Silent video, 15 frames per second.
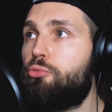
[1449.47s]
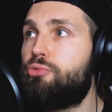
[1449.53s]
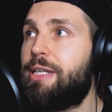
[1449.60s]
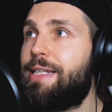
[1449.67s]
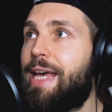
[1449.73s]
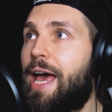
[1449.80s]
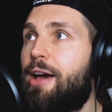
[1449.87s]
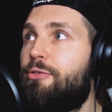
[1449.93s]
don't
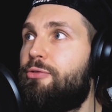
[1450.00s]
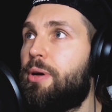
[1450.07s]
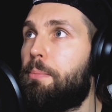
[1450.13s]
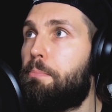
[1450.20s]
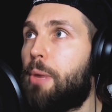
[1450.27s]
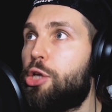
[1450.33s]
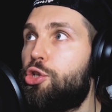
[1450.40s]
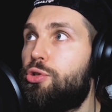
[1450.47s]
really have
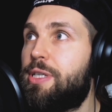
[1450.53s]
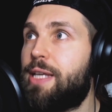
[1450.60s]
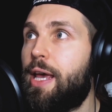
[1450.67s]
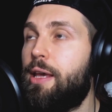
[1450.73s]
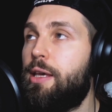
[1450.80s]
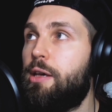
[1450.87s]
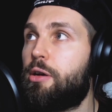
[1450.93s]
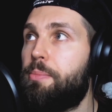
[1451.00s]
much to
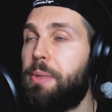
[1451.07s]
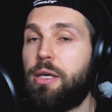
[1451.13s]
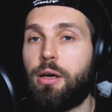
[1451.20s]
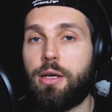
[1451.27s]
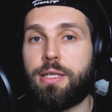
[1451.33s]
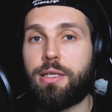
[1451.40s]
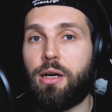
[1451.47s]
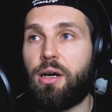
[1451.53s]
say here
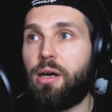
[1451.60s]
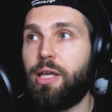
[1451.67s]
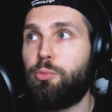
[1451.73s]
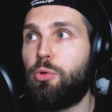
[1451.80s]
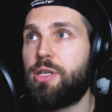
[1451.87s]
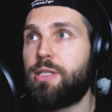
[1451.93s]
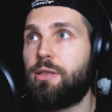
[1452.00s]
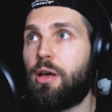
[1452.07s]
because uh,
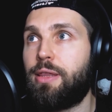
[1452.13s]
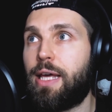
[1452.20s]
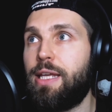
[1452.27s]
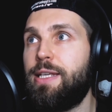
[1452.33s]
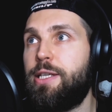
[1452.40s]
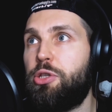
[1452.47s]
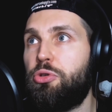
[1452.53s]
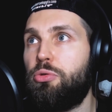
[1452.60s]
it was not that
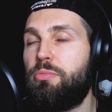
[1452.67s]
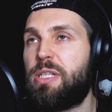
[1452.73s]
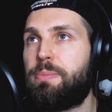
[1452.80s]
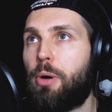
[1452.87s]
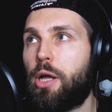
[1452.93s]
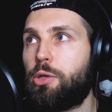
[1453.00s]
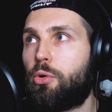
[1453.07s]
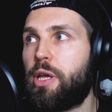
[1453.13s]
easy to
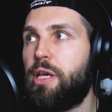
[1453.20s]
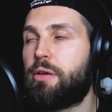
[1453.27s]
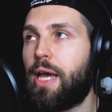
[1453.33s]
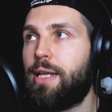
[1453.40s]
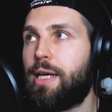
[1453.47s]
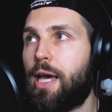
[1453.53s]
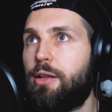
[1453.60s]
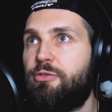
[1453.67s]
spot or hear
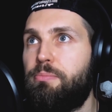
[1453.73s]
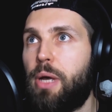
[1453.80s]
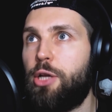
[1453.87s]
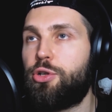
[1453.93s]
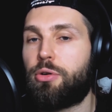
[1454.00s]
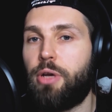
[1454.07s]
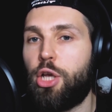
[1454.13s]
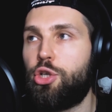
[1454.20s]
any kind of
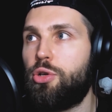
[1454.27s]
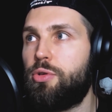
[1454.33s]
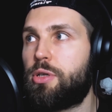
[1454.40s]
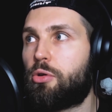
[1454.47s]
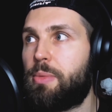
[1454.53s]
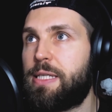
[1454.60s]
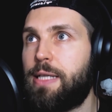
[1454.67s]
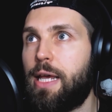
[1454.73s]
major
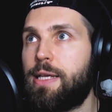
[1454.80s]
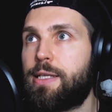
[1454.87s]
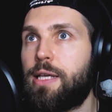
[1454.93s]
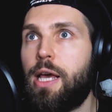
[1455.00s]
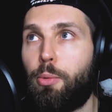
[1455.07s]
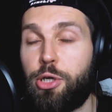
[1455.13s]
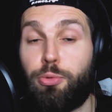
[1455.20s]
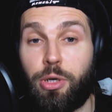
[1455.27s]
issues or
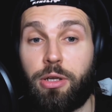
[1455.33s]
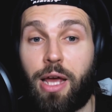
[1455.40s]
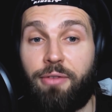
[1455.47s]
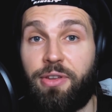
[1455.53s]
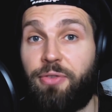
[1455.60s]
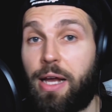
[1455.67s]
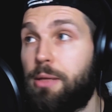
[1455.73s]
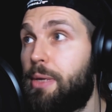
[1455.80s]
mistakes. Wish we could
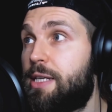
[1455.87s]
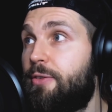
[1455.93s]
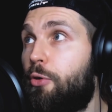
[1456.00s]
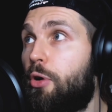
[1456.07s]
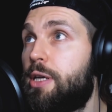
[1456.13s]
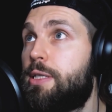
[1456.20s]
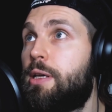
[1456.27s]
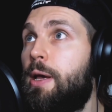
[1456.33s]
have the final mix, of
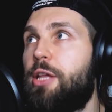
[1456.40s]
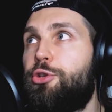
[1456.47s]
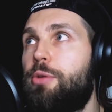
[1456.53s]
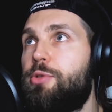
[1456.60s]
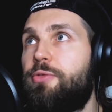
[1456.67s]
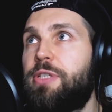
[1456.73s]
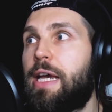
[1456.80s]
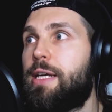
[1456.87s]
course. In
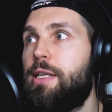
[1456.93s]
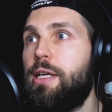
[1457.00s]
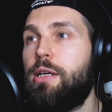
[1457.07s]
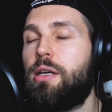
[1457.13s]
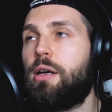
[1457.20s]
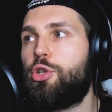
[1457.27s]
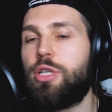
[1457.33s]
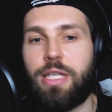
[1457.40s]
terms of
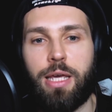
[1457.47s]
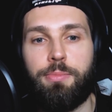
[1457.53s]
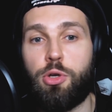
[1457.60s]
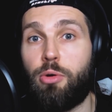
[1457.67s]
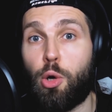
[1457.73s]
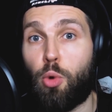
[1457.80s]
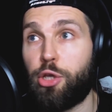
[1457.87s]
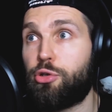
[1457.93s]
technique, just keep
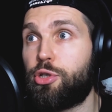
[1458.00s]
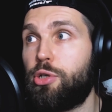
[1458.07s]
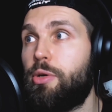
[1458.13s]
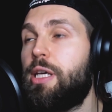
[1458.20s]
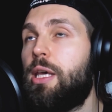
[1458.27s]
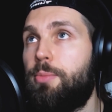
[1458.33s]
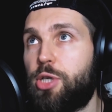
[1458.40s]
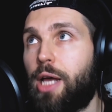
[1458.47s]
doing what you're
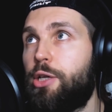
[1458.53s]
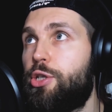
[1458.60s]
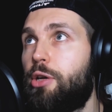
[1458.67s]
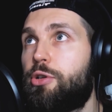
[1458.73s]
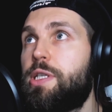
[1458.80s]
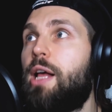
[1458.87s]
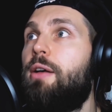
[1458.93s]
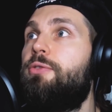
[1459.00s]
doing. Keep challenging
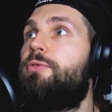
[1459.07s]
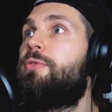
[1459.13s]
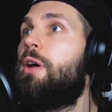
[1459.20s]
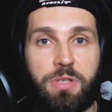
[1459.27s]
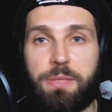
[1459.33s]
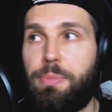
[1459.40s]
yourself